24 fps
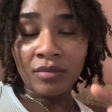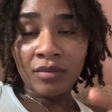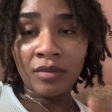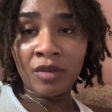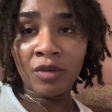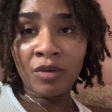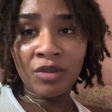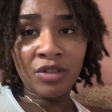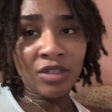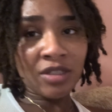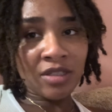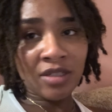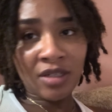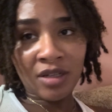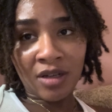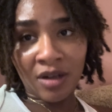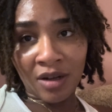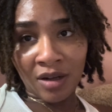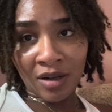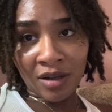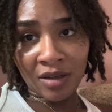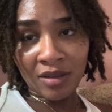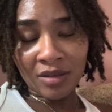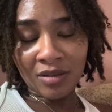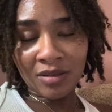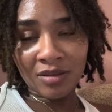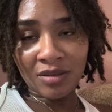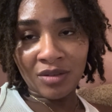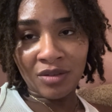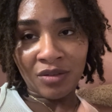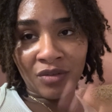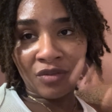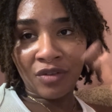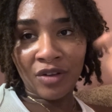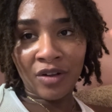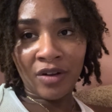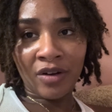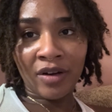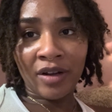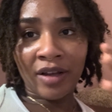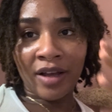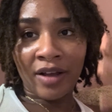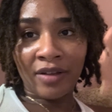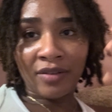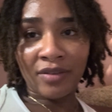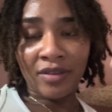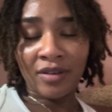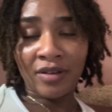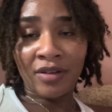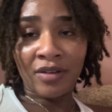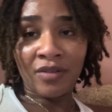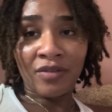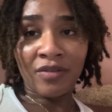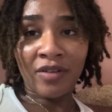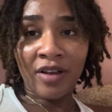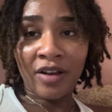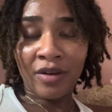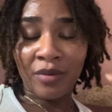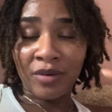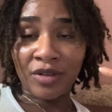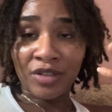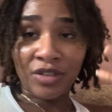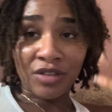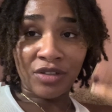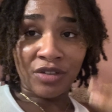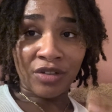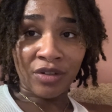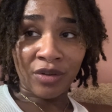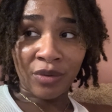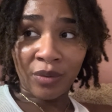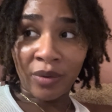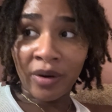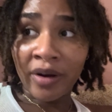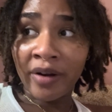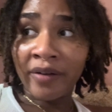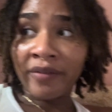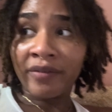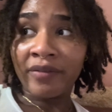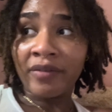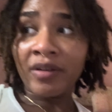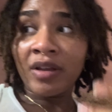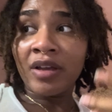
which is the cost to figuring out the effect, which is your worth,